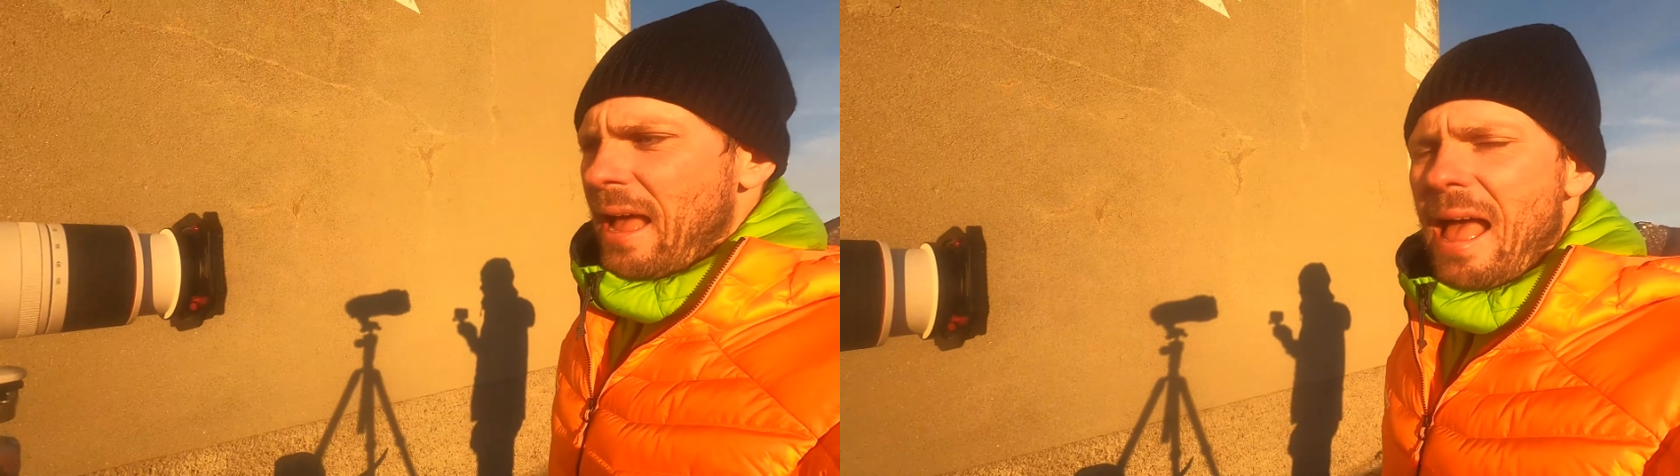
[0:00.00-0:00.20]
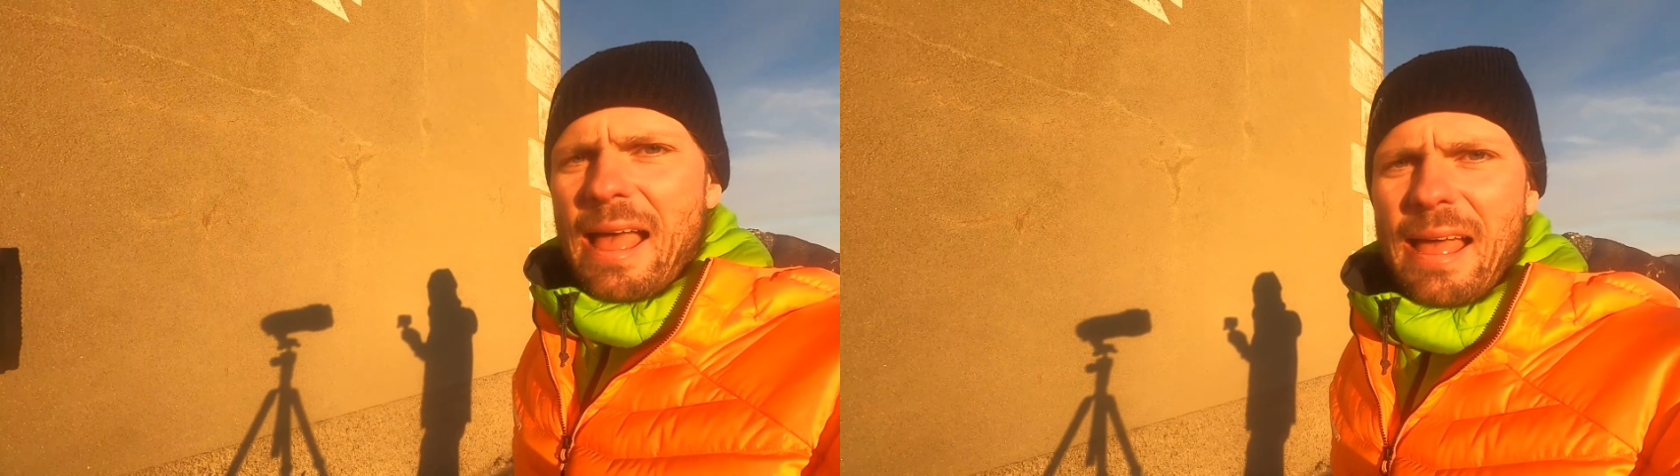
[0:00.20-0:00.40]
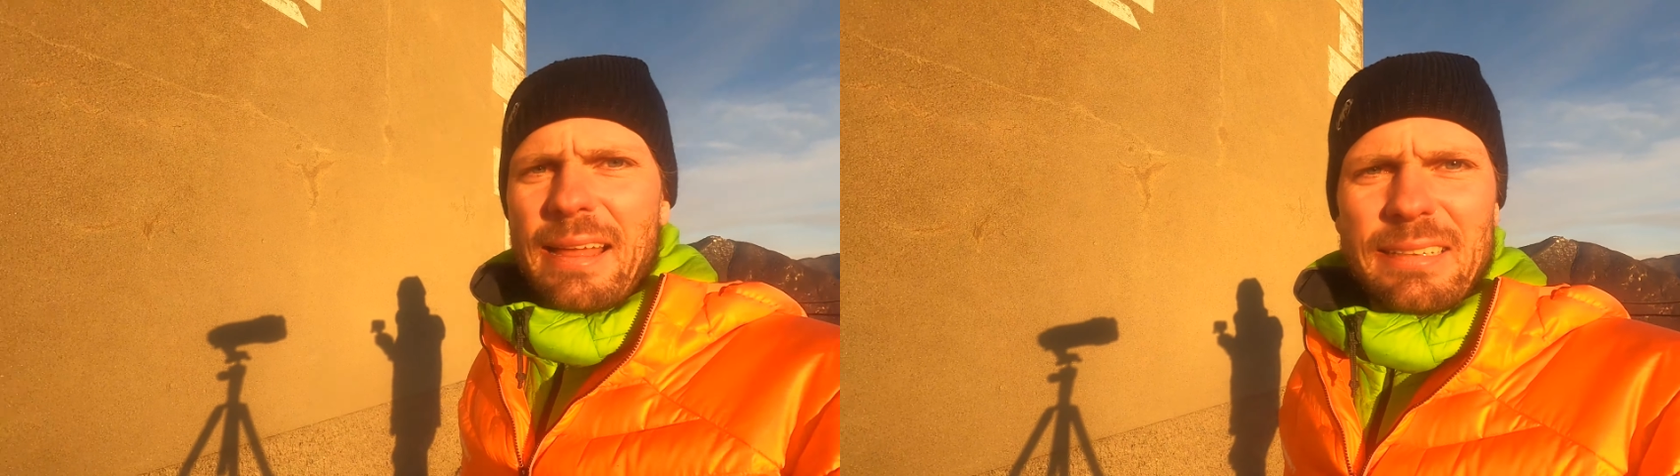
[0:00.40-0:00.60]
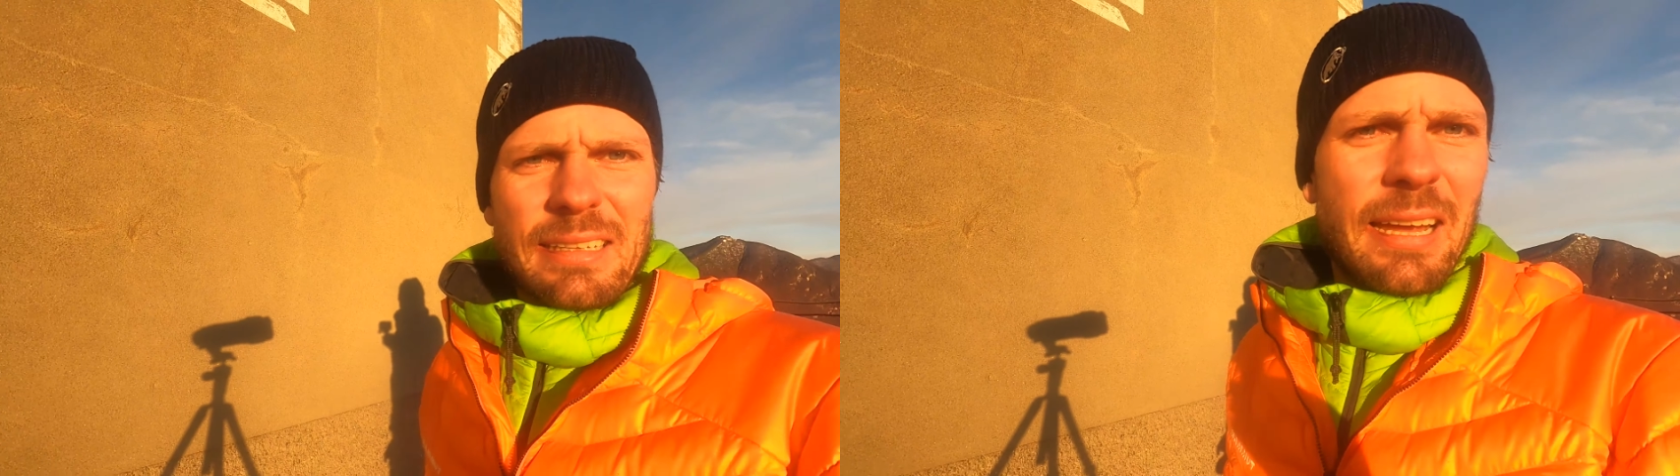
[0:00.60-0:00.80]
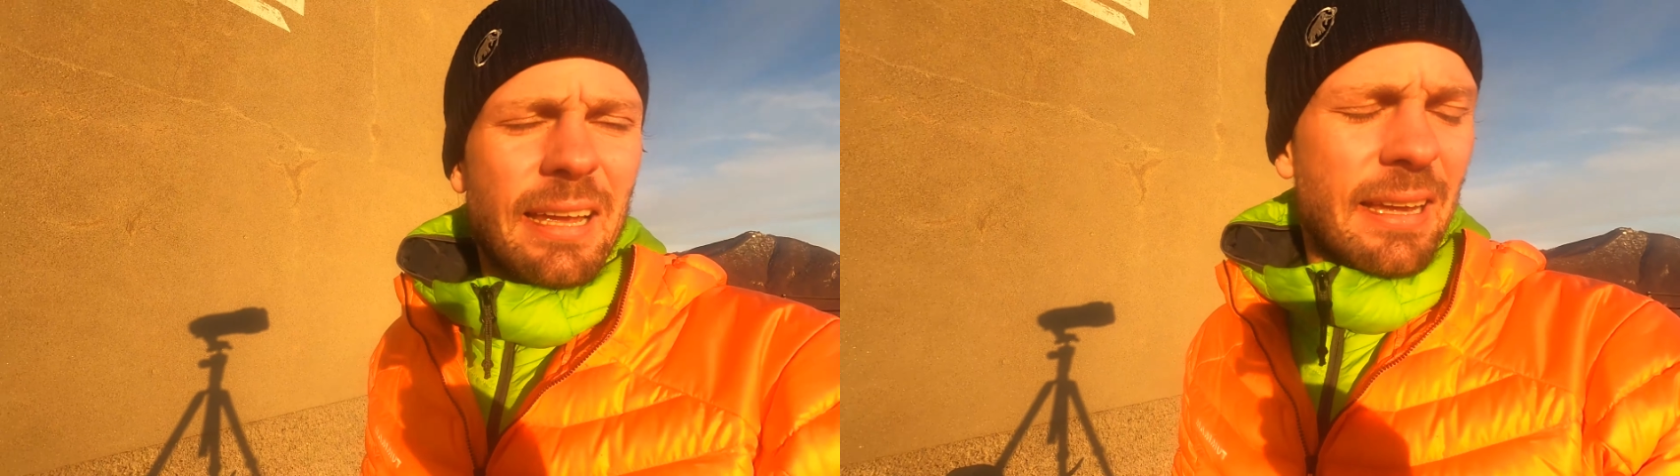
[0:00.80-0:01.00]
And
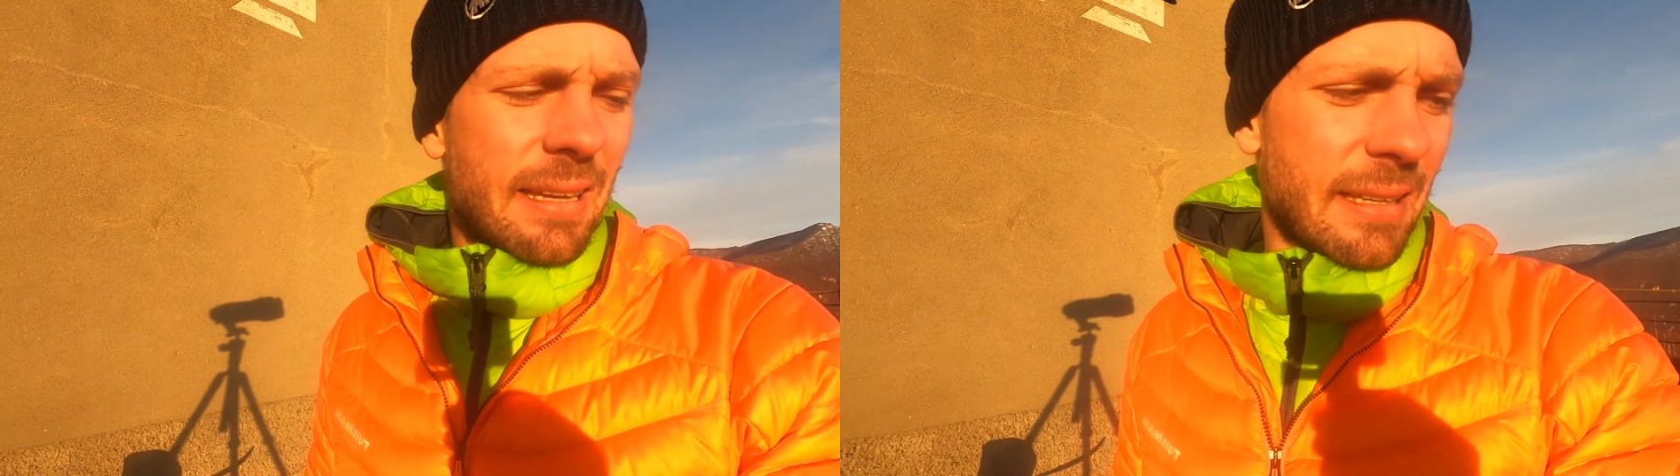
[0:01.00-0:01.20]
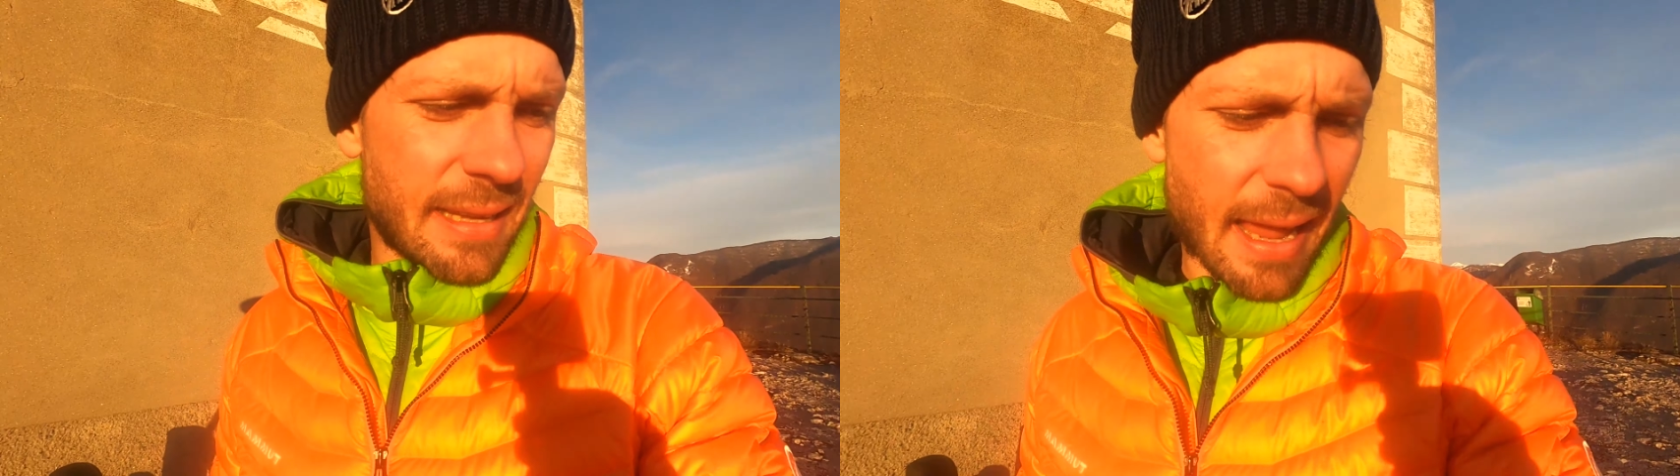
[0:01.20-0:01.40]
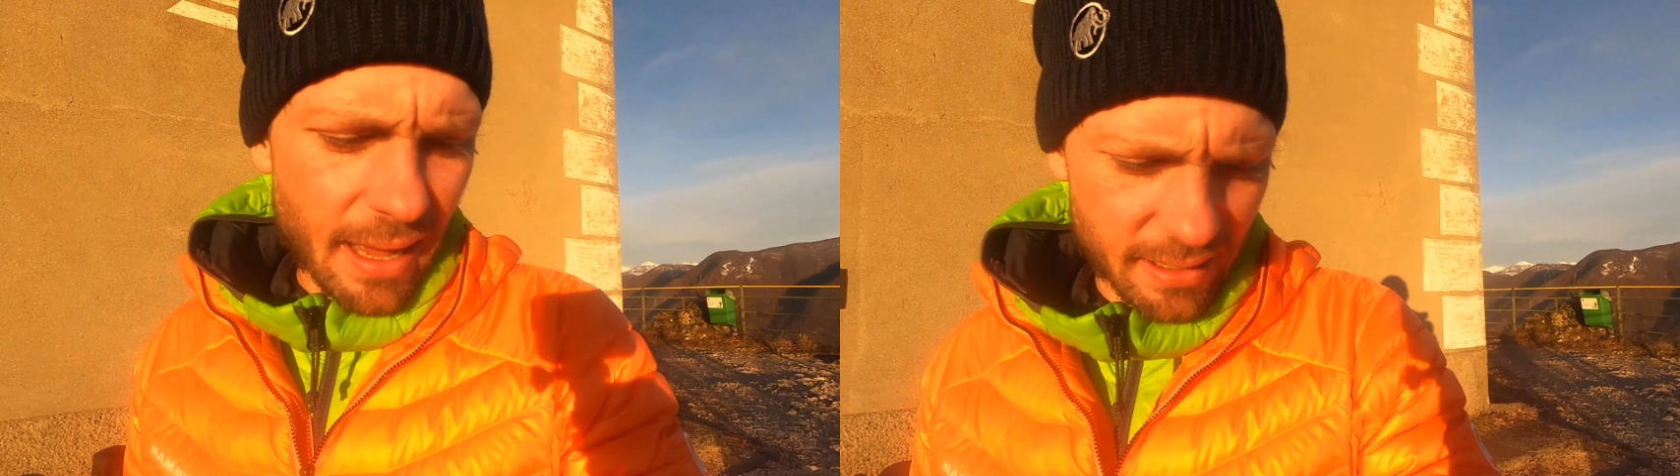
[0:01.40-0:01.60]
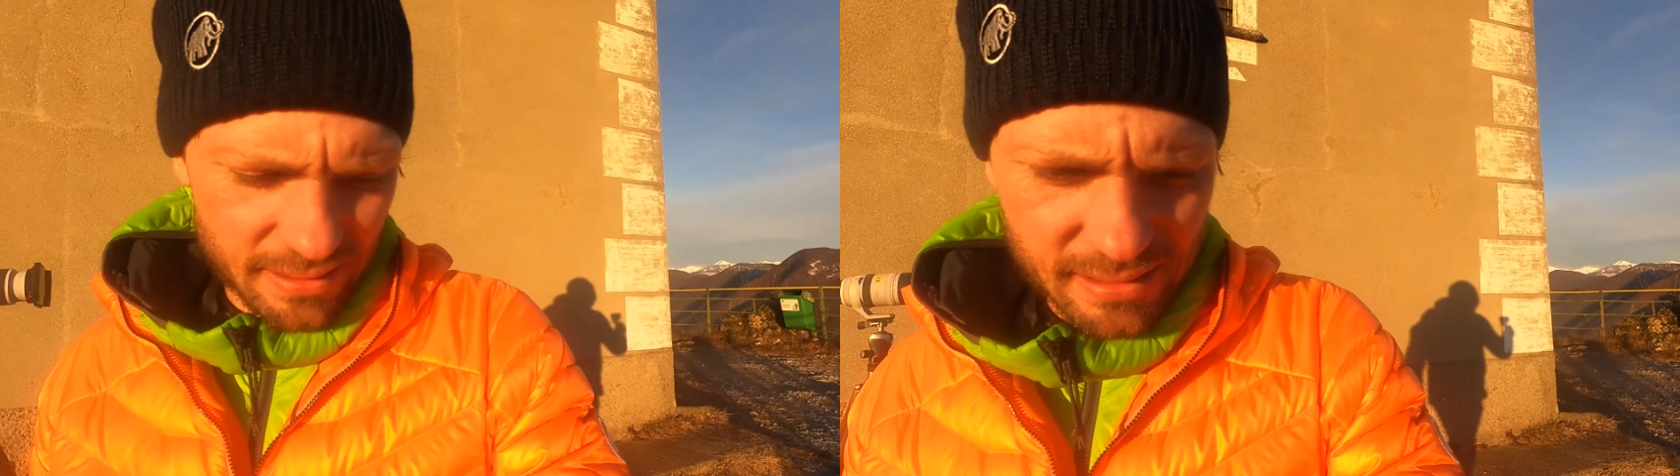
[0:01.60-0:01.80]
yeah,